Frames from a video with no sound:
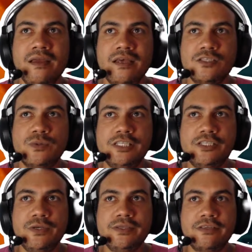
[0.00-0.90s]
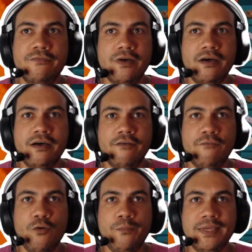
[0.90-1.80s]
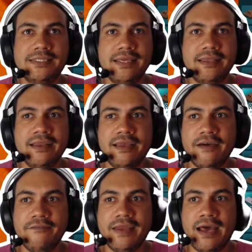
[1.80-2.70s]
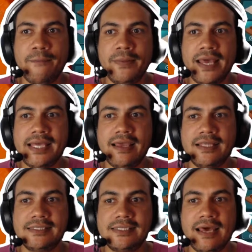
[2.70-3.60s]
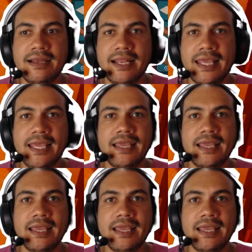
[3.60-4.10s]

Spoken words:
So we'll just use a floor piece that can cover it up nice and snugly.